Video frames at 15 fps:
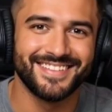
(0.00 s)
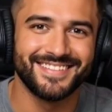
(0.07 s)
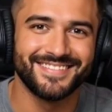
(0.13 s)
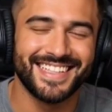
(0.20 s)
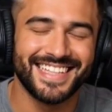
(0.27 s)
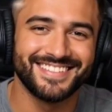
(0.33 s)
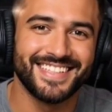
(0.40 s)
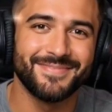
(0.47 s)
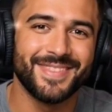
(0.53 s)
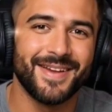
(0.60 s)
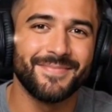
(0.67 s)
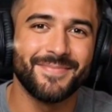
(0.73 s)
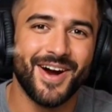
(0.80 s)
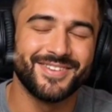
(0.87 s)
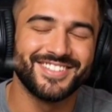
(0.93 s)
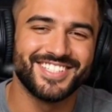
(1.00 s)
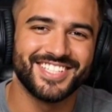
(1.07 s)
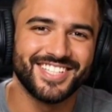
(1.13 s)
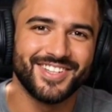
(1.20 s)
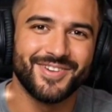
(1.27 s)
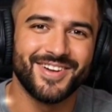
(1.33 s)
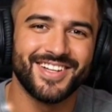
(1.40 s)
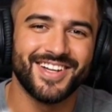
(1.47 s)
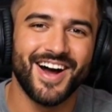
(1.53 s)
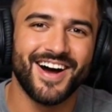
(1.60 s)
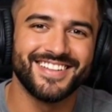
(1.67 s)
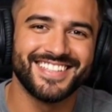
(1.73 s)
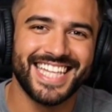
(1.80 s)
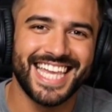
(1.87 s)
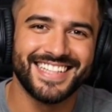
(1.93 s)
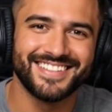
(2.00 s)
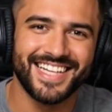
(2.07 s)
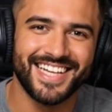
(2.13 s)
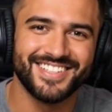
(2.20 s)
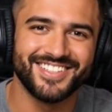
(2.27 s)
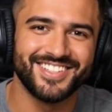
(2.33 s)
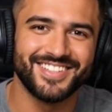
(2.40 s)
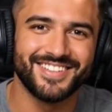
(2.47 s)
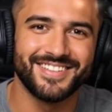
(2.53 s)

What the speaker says: That's something most secured cards can't touch.